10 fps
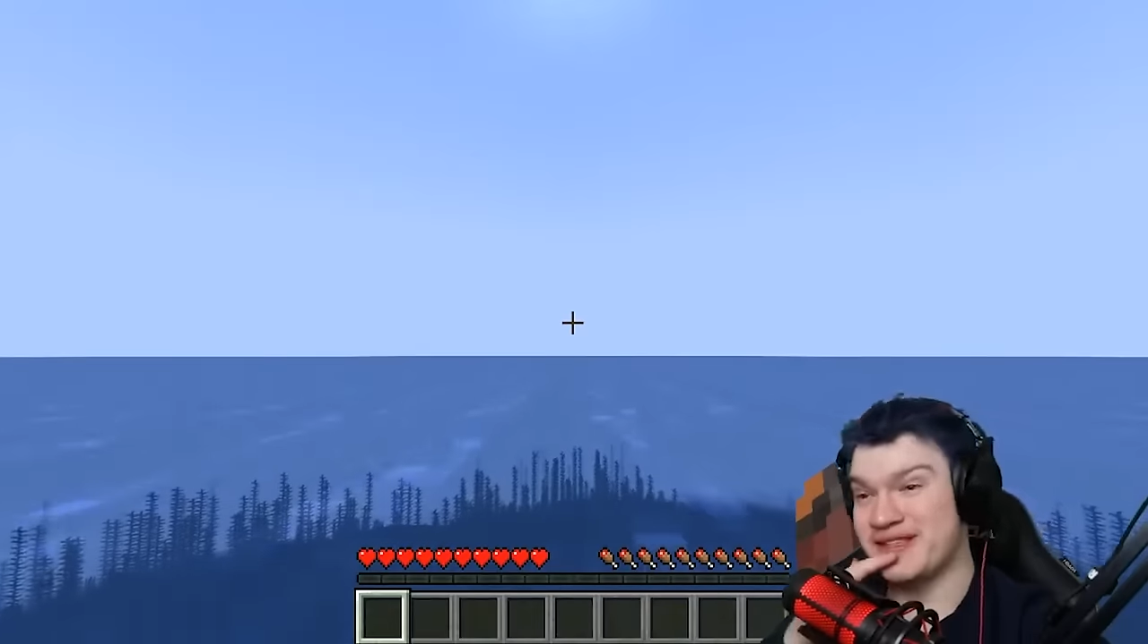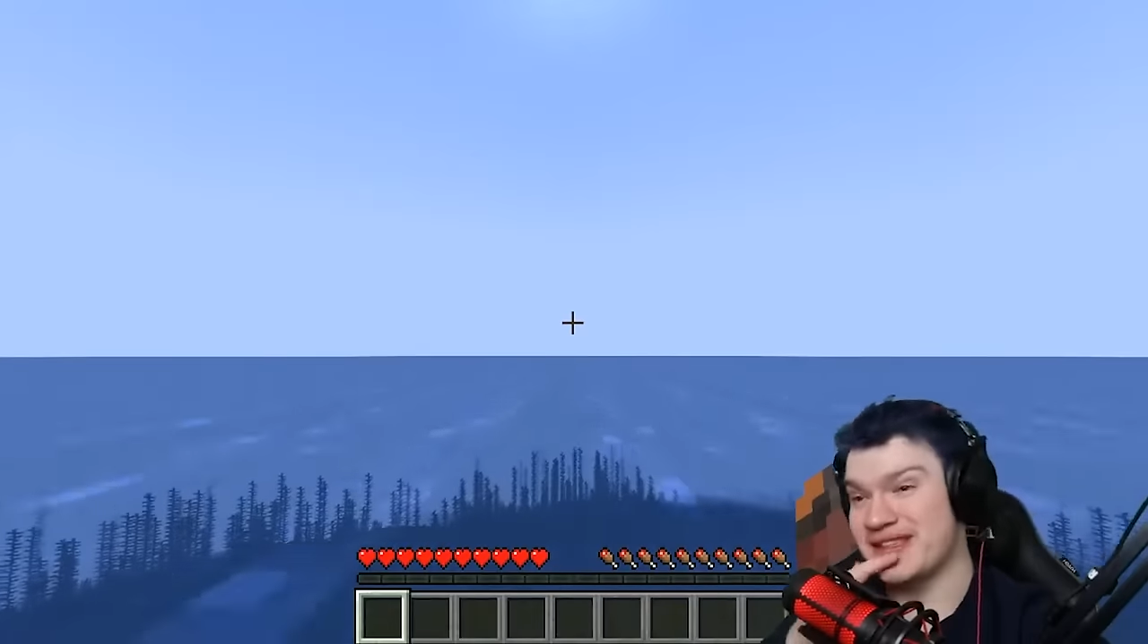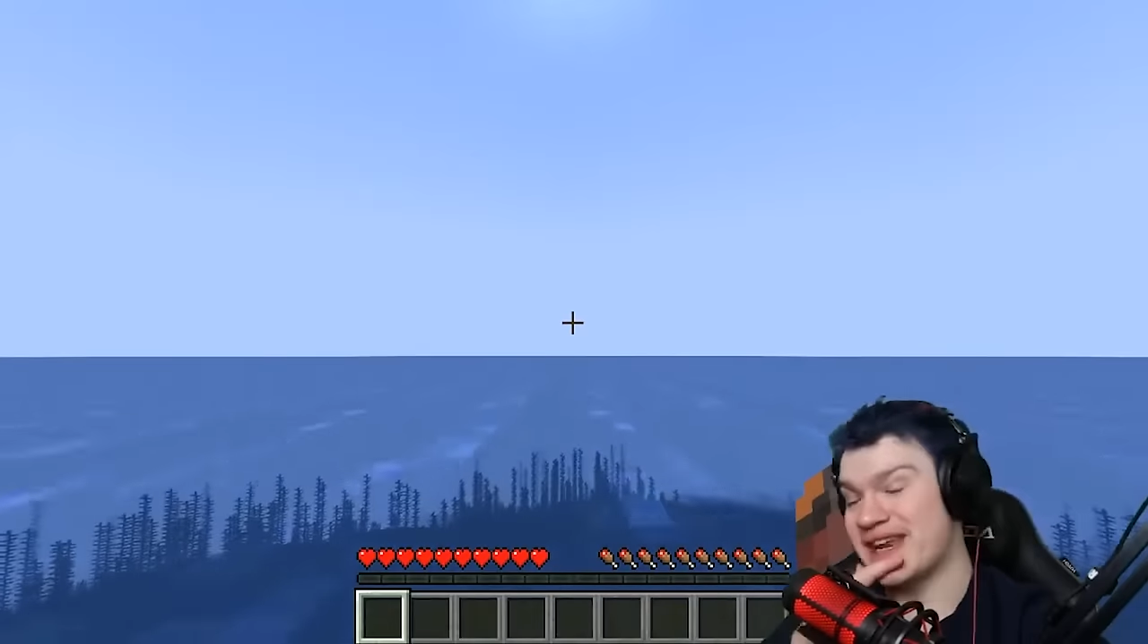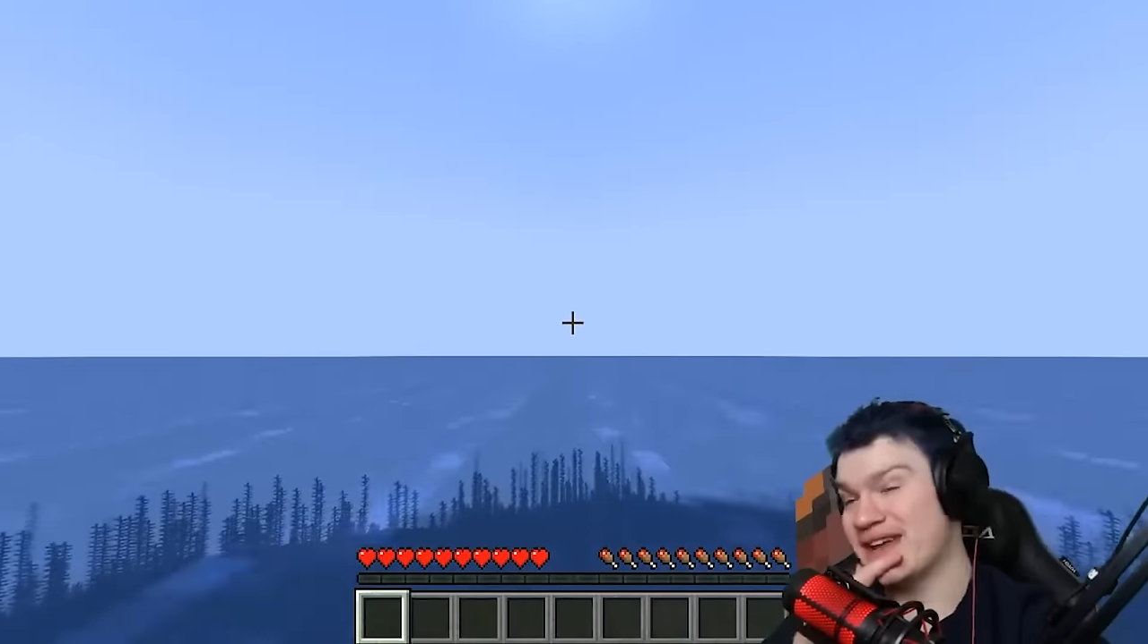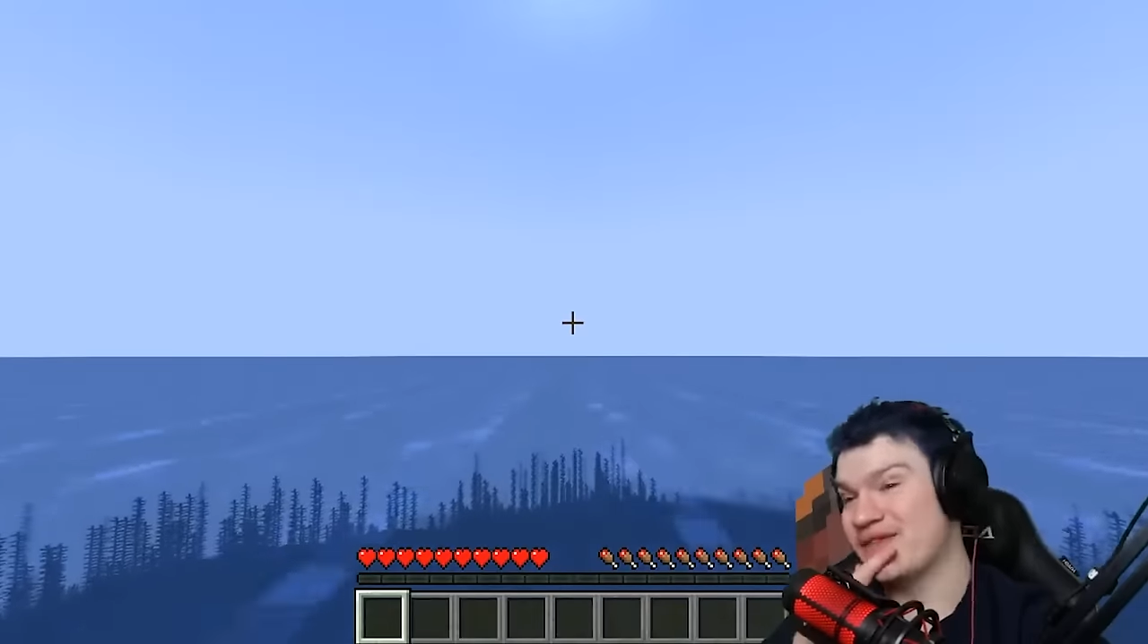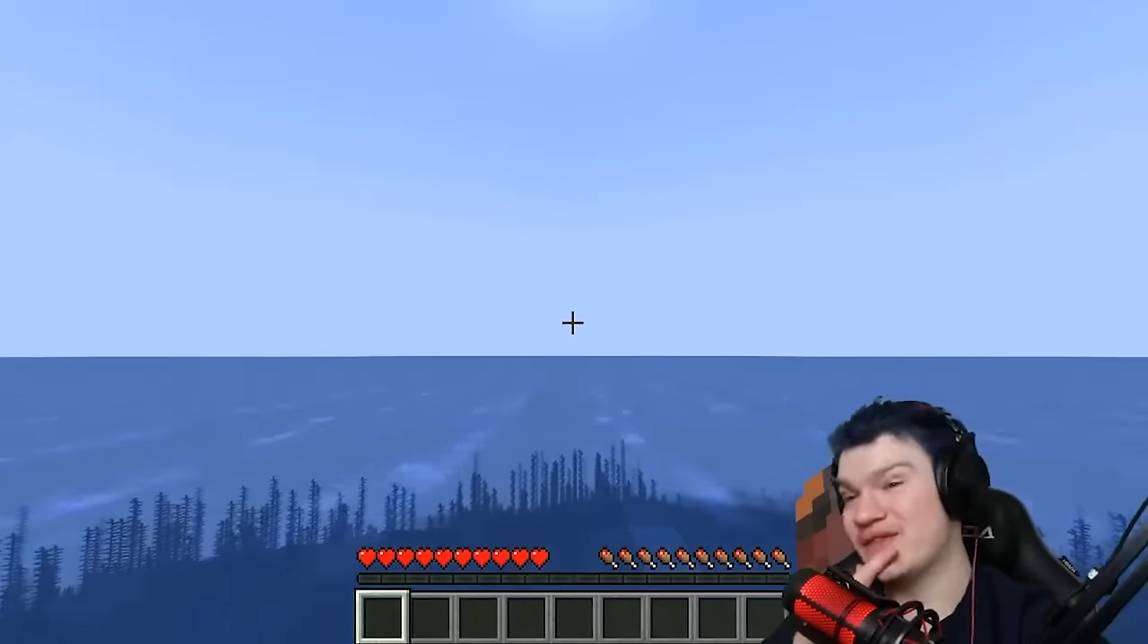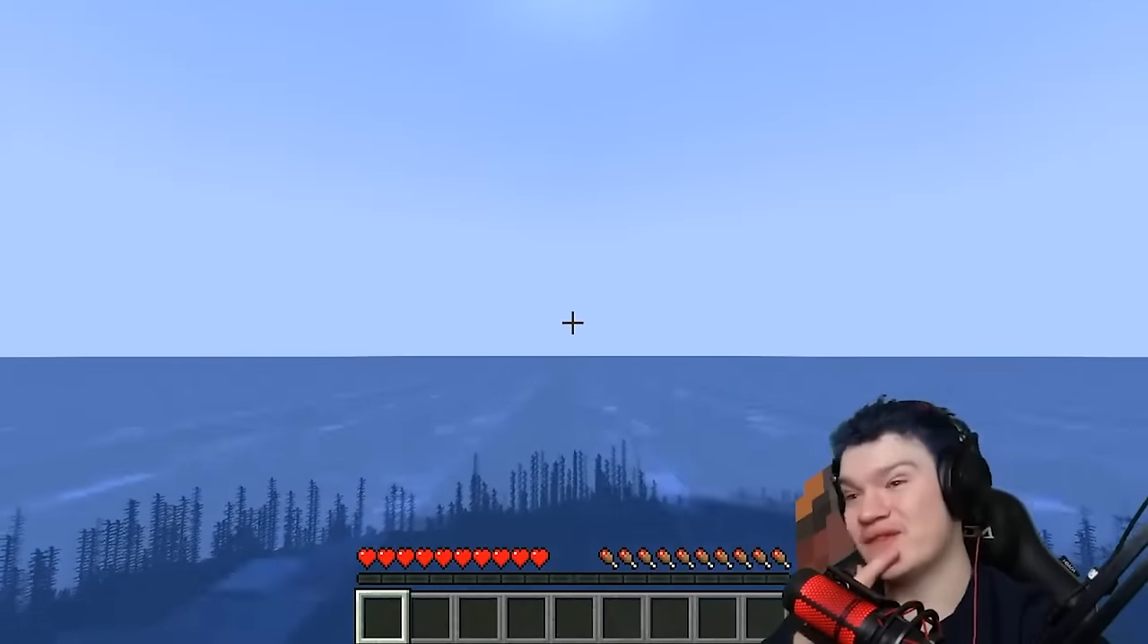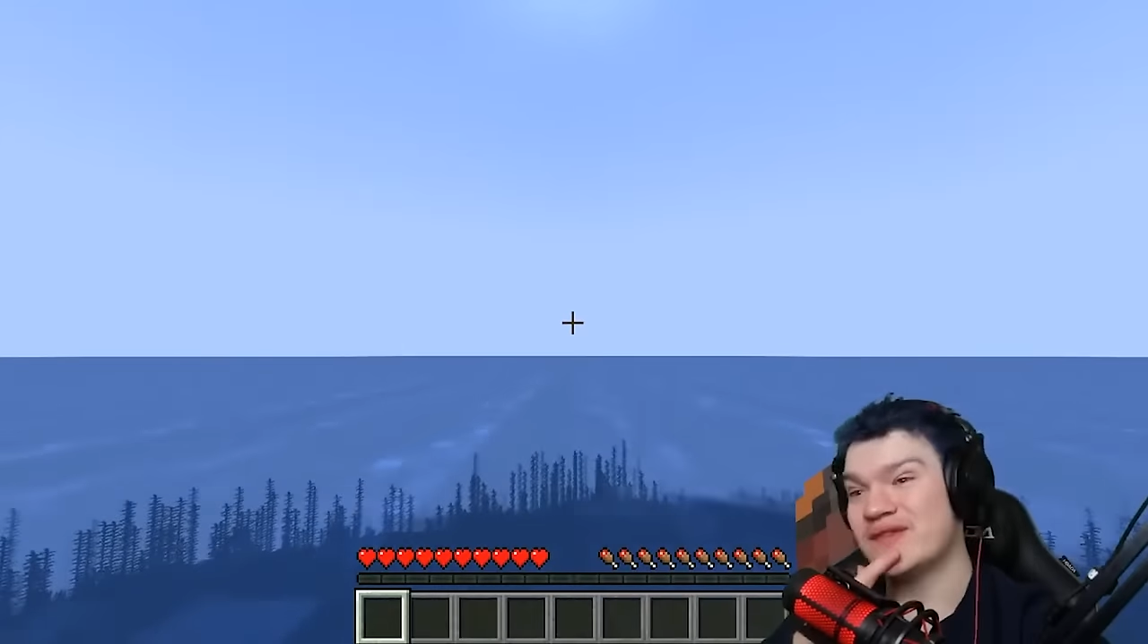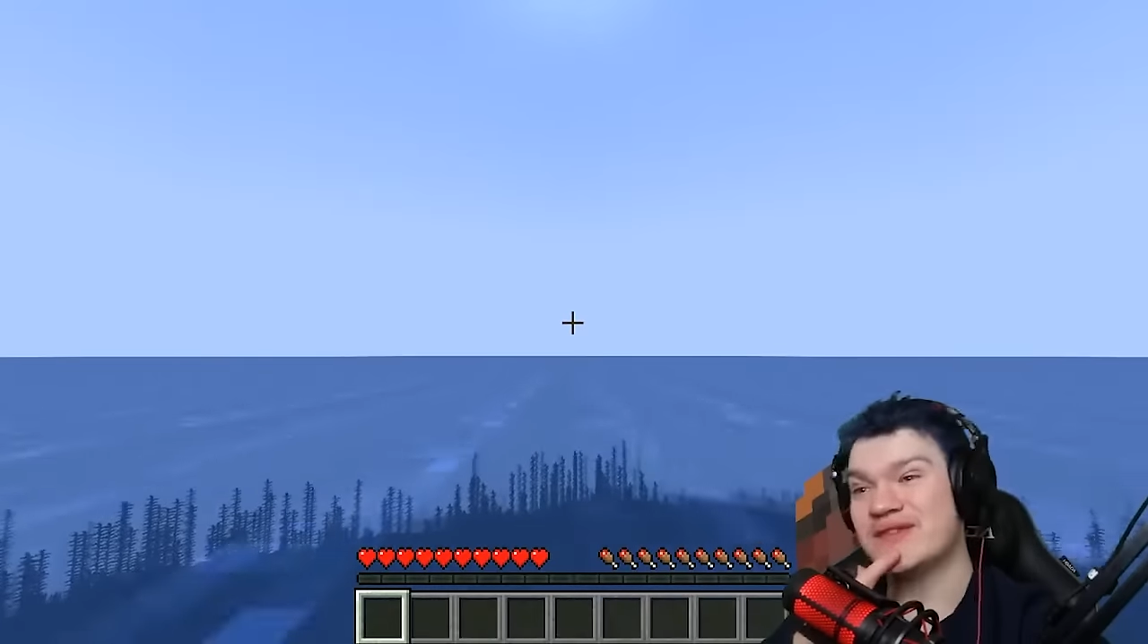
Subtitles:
isn't that I've